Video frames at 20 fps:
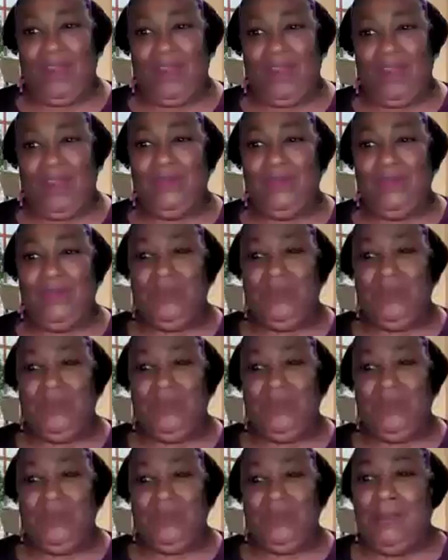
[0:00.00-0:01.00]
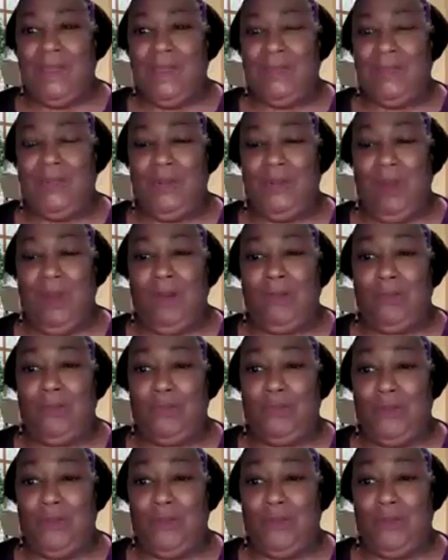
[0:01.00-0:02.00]
community, people
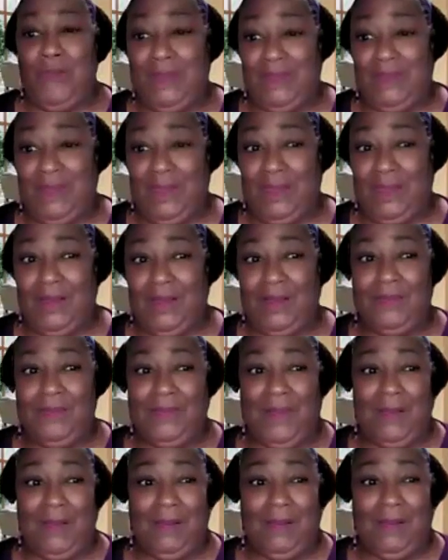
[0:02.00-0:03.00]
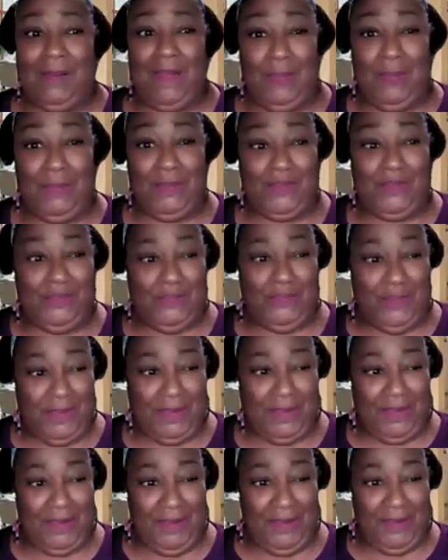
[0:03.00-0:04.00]
are raving about how much
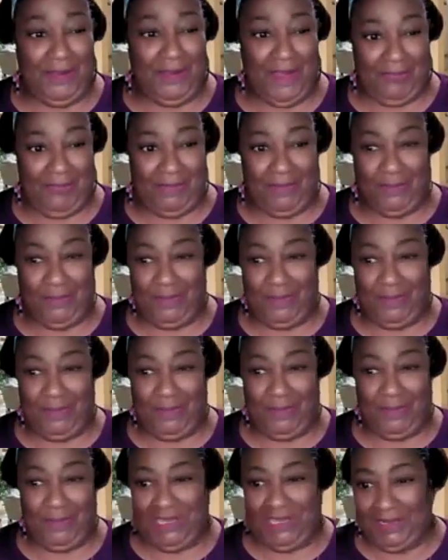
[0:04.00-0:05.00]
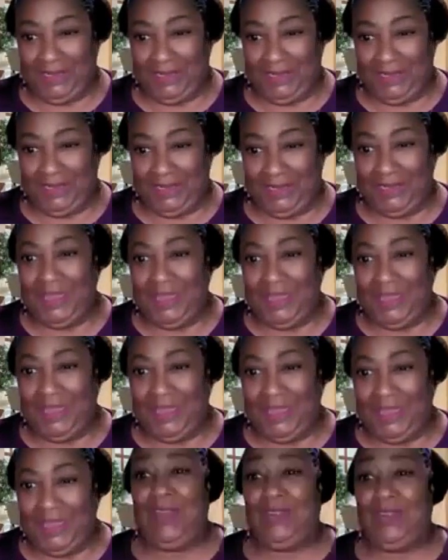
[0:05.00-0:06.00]
fun they're having with Tina
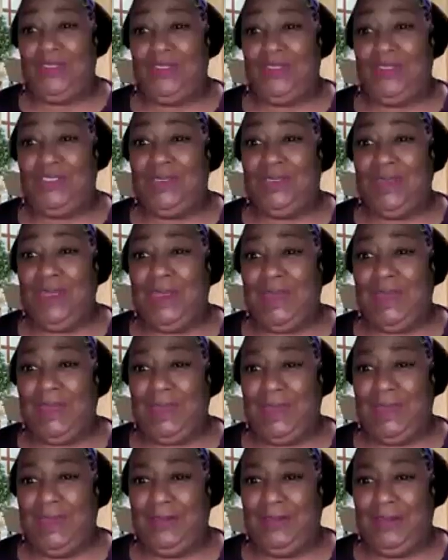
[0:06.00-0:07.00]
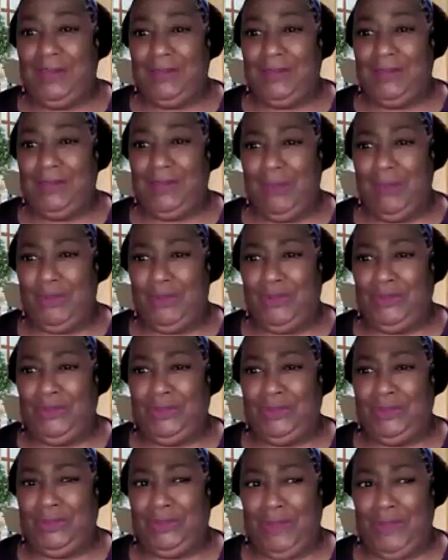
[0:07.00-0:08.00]
and how she's taken things that they
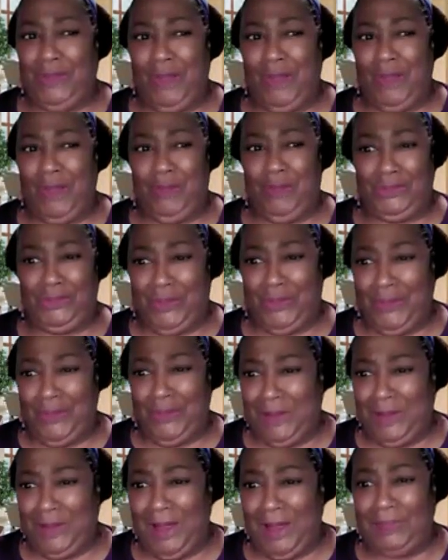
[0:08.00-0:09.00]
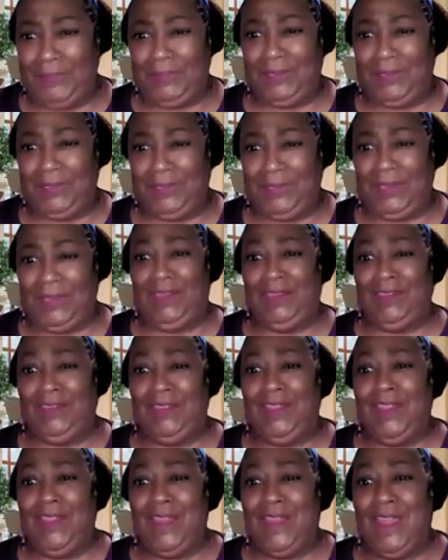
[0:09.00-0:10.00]
thought were so
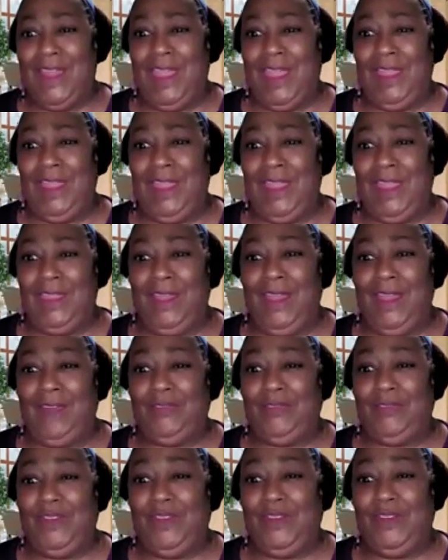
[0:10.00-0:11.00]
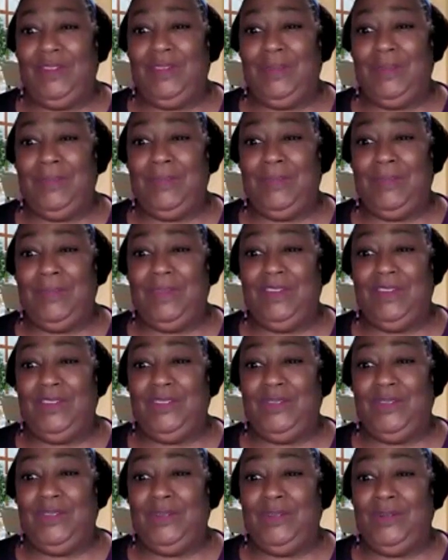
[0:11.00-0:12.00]
complicated and have turned them
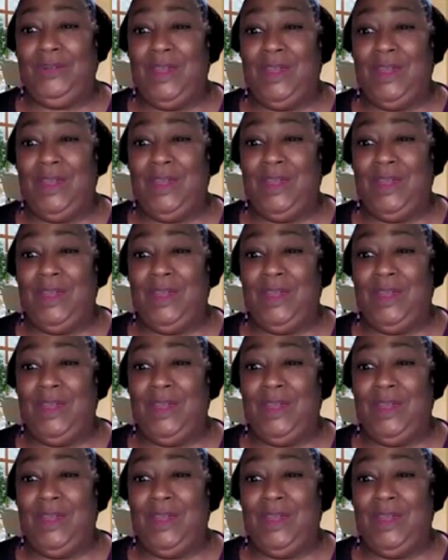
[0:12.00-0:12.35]
into